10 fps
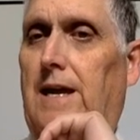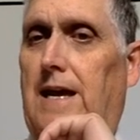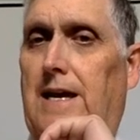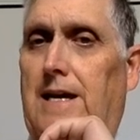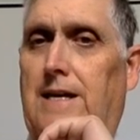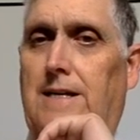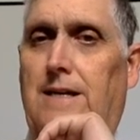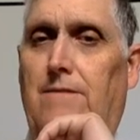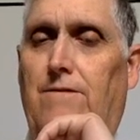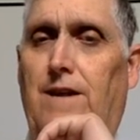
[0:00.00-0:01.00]
And
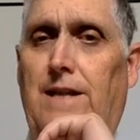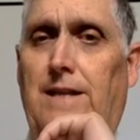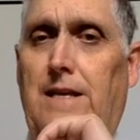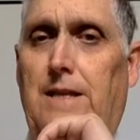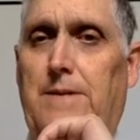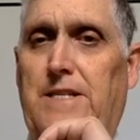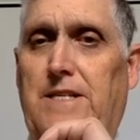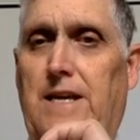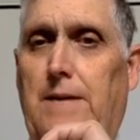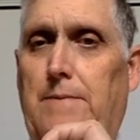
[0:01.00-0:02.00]
finally, let me
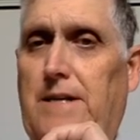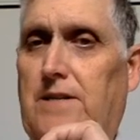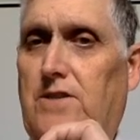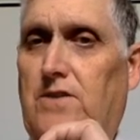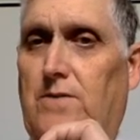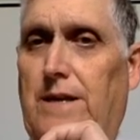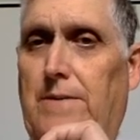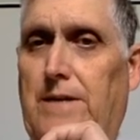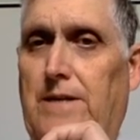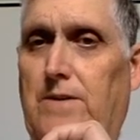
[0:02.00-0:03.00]
say pages
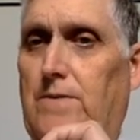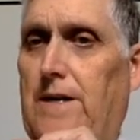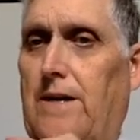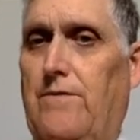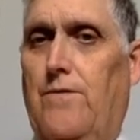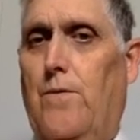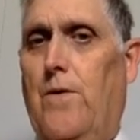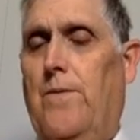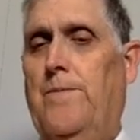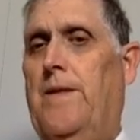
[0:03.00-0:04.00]
21 to
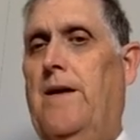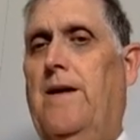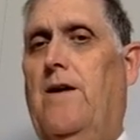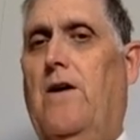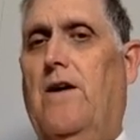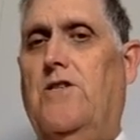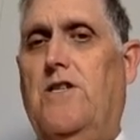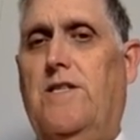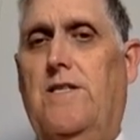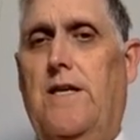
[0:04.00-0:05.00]
24 are
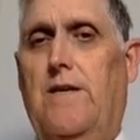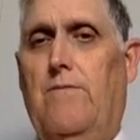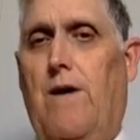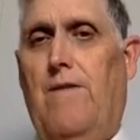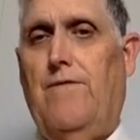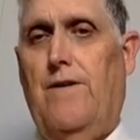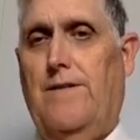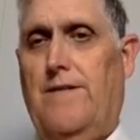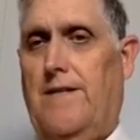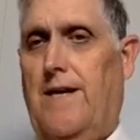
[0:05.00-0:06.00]
just the
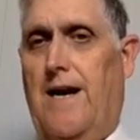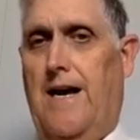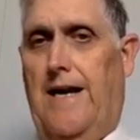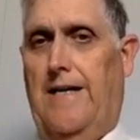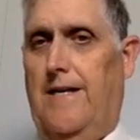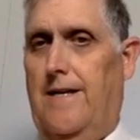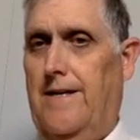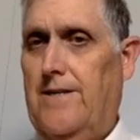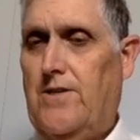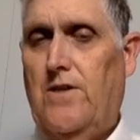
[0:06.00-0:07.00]
reference guide.
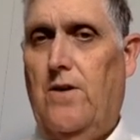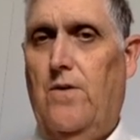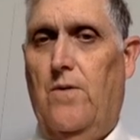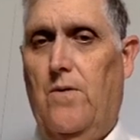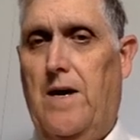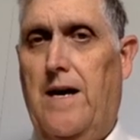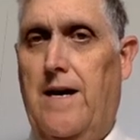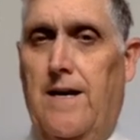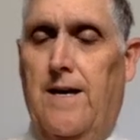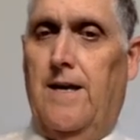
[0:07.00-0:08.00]
So
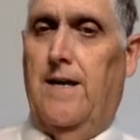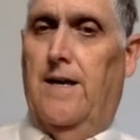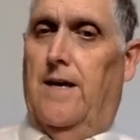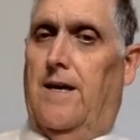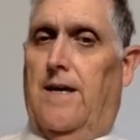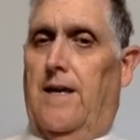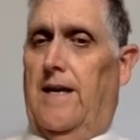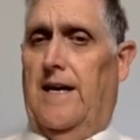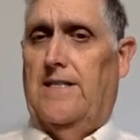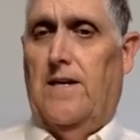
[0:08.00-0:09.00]
uh,
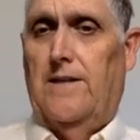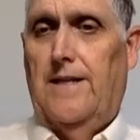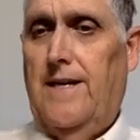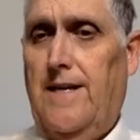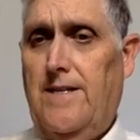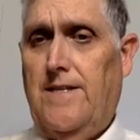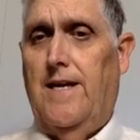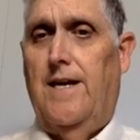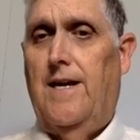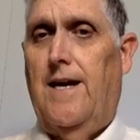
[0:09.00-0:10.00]
that's all it
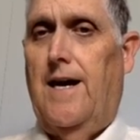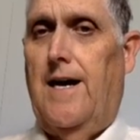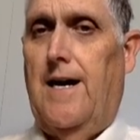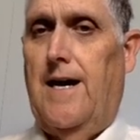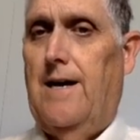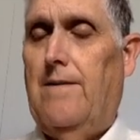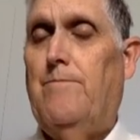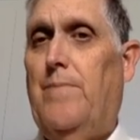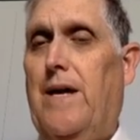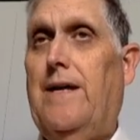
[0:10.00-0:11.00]
is, uh,
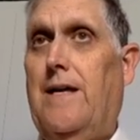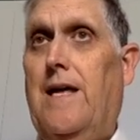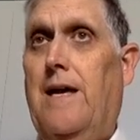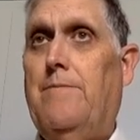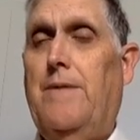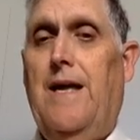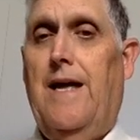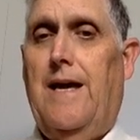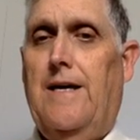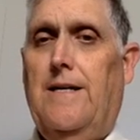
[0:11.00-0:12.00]
but it can be
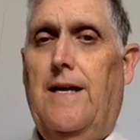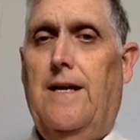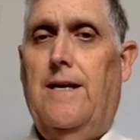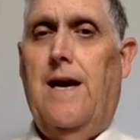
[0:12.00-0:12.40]
handy.